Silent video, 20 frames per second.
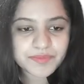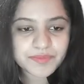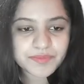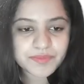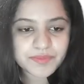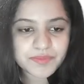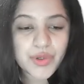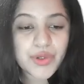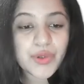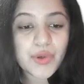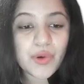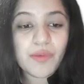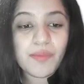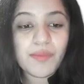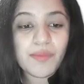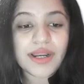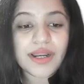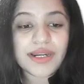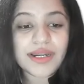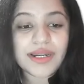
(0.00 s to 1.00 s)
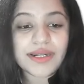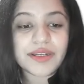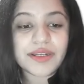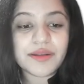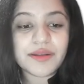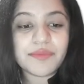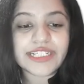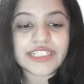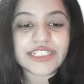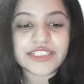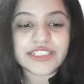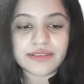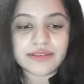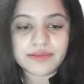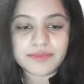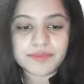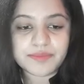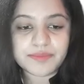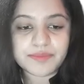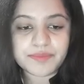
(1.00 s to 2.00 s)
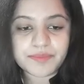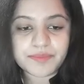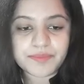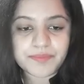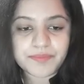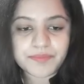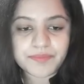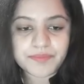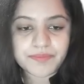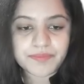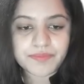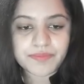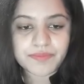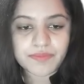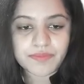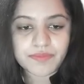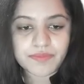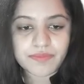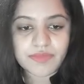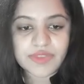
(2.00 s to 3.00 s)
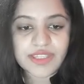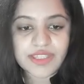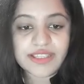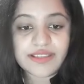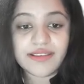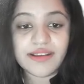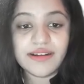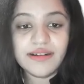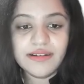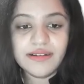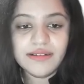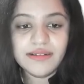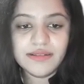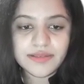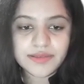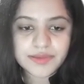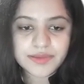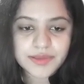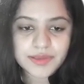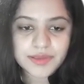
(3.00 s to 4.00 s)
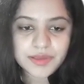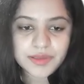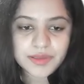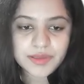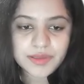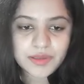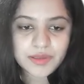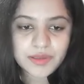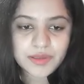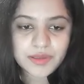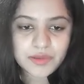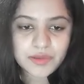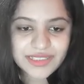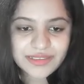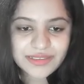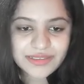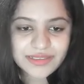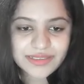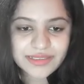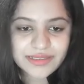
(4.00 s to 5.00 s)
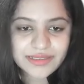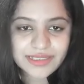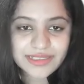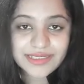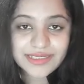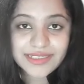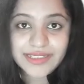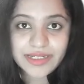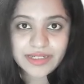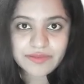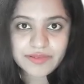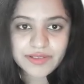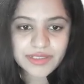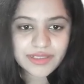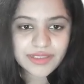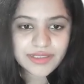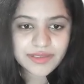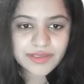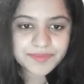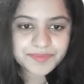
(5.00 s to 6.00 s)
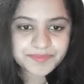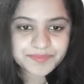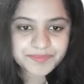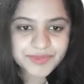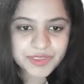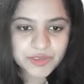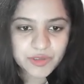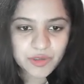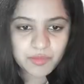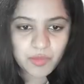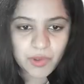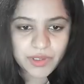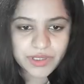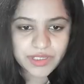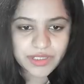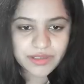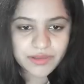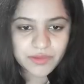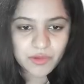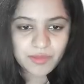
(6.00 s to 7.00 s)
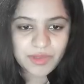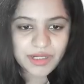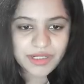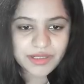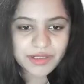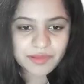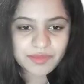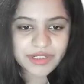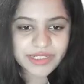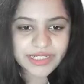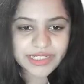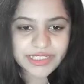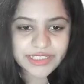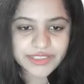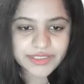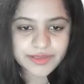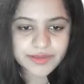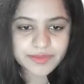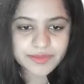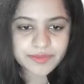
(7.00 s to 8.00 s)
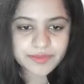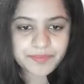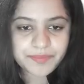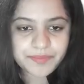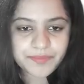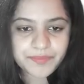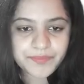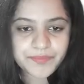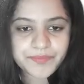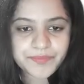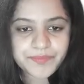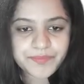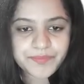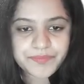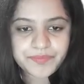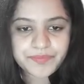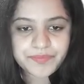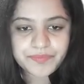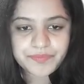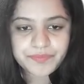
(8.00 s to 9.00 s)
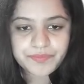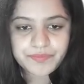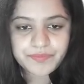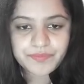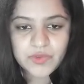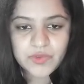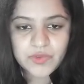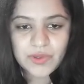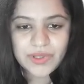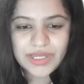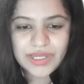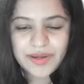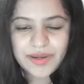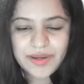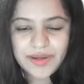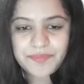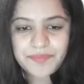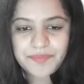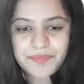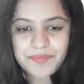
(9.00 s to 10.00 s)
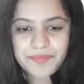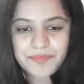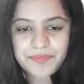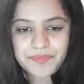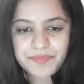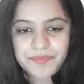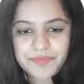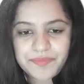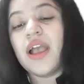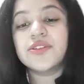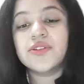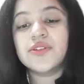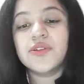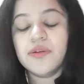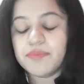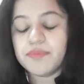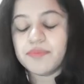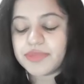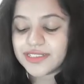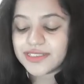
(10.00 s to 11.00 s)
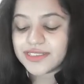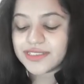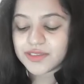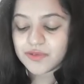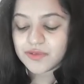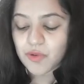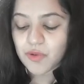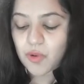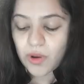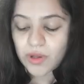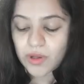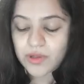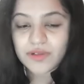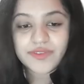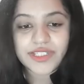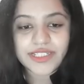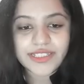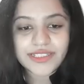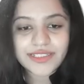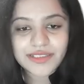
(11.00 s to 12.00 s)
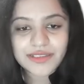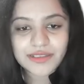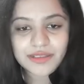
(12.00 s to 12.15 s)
No multiplication in the once it is delivered in your body. No multiplication. Okay. So, because of all of this,